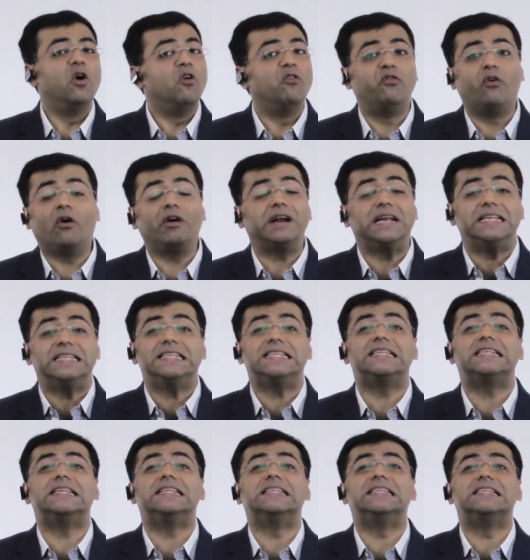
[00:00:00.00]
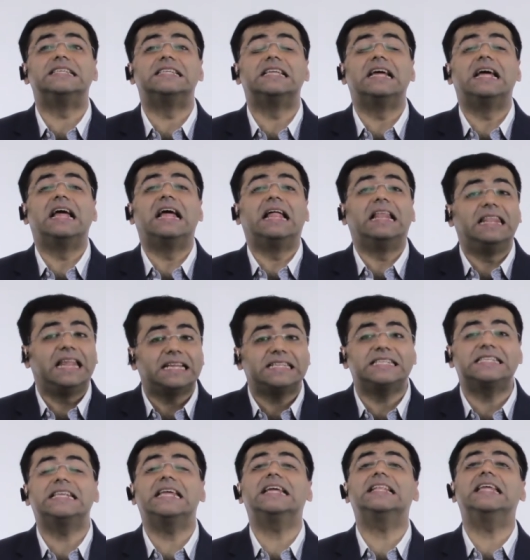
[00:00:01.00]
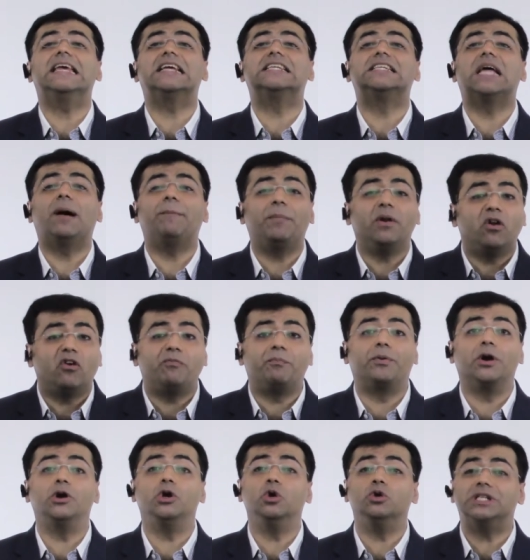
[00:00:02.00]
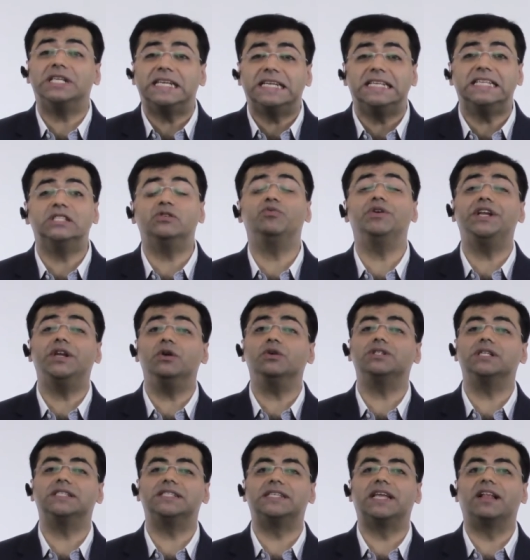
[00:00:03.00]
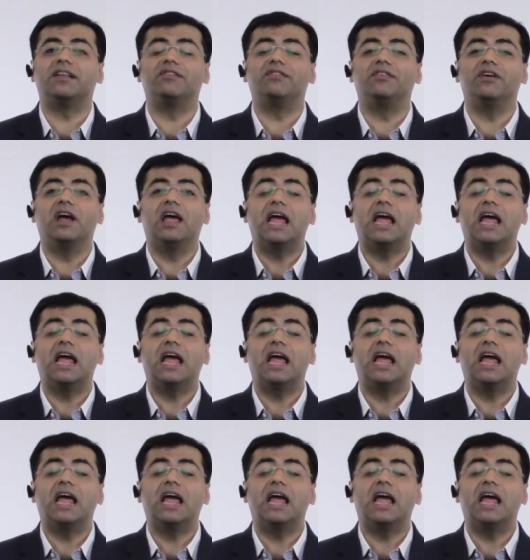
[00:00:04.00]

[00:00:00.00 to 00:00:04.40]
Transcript: For instance, let's take the example of producing these videos itself.